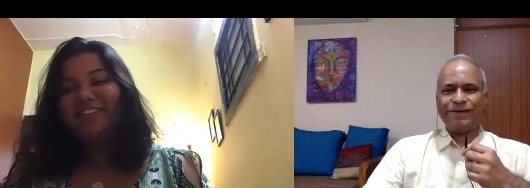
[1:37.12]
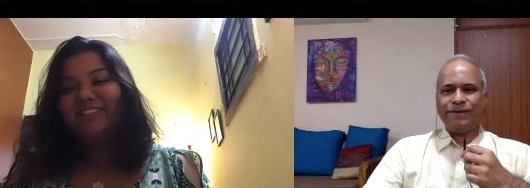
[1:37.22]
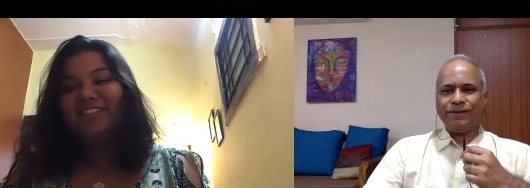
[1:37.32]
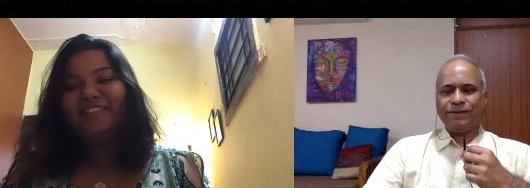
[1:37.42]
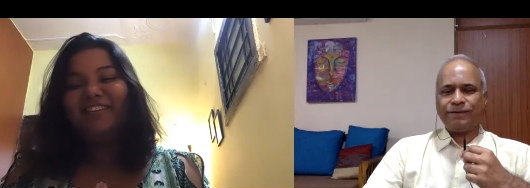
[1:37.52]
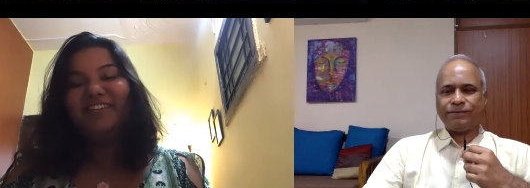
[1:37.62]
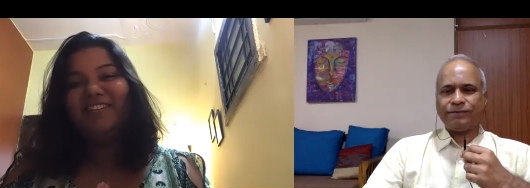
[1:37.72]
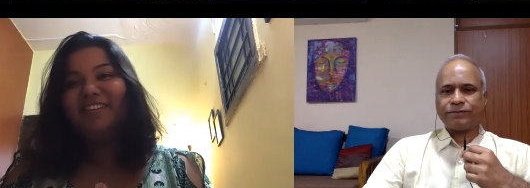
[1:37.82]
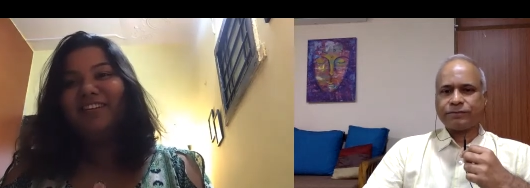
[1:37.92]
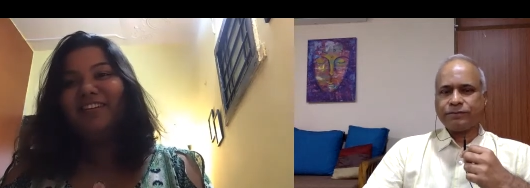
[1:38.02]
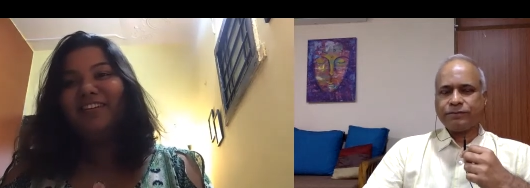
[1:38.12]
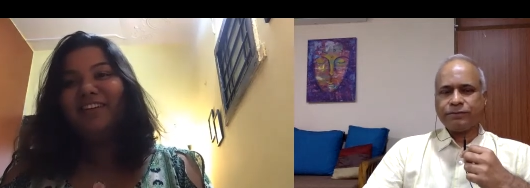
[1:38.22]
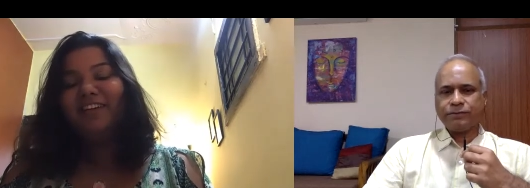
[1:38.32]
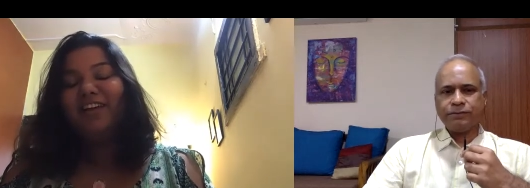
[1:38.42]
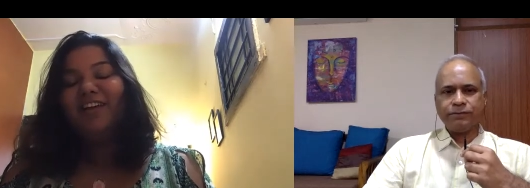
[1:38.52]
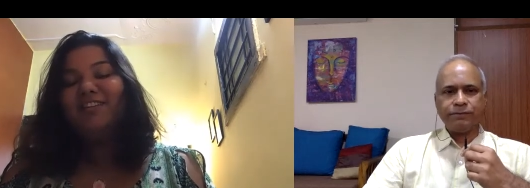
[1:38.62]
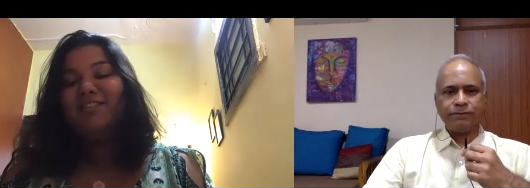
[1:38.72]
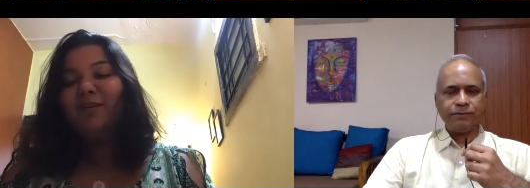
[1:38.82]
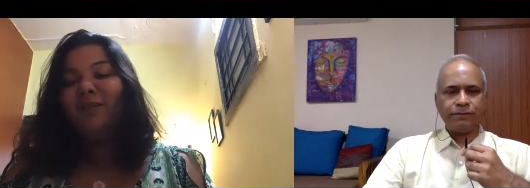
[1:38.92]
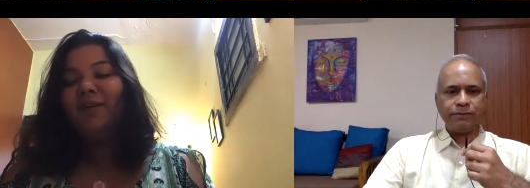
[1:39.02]
Speaker 1: Yes, sir. So,
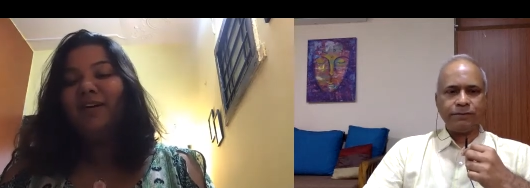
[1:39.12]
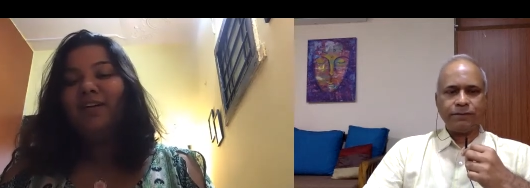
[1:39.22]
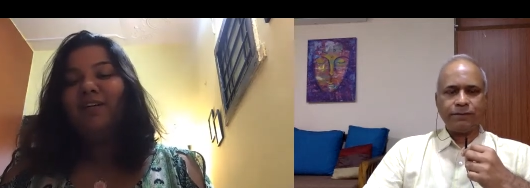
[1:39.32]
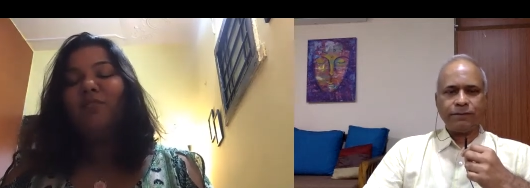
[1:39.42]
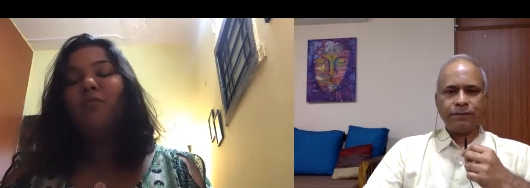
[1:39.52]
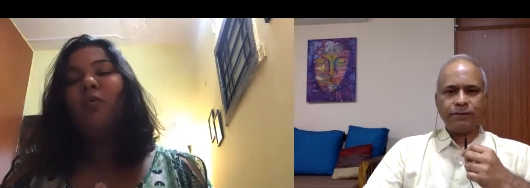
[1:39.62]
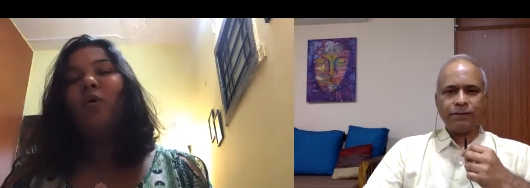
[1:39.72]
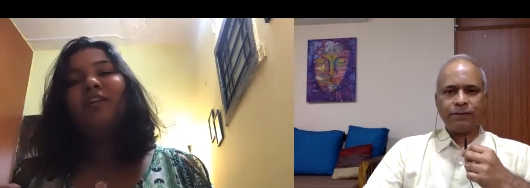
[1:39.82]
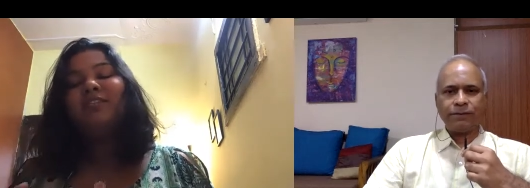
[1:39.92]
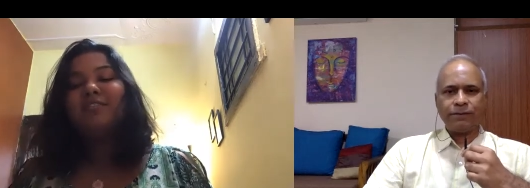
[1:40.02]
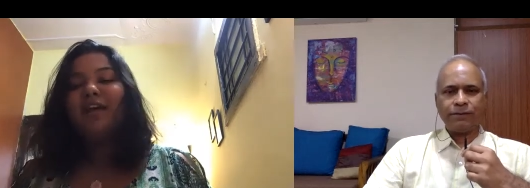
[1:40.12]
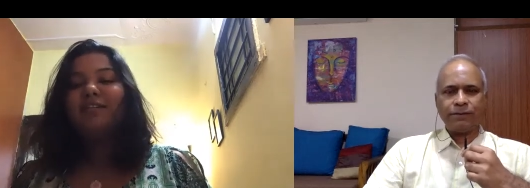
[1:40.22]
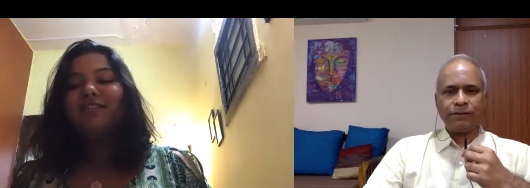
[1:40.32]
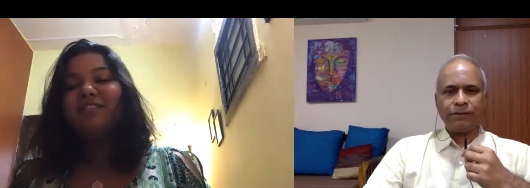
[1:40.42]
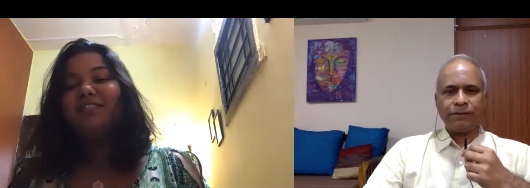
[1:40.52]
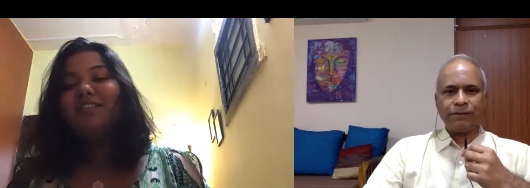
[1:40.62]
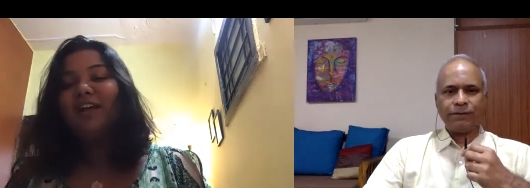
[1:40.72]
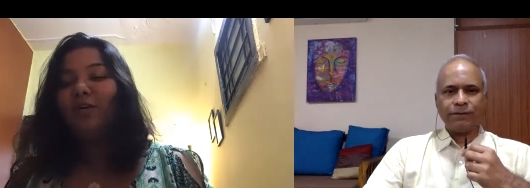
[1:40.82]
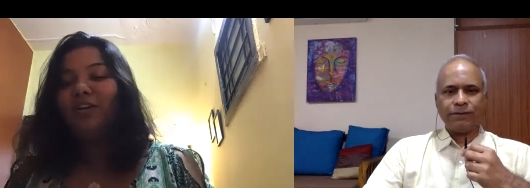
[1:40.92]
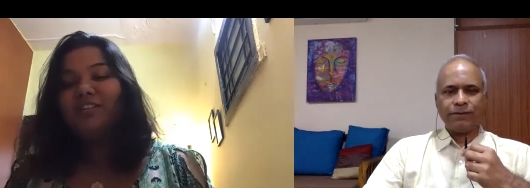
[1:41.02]
uh, what is energy
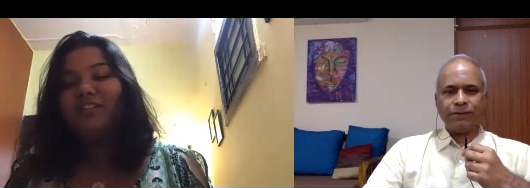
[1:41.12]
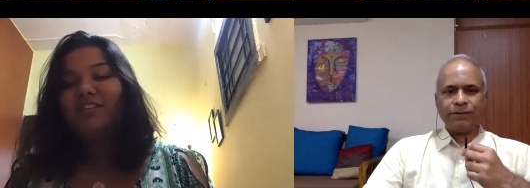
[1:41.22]
psychology?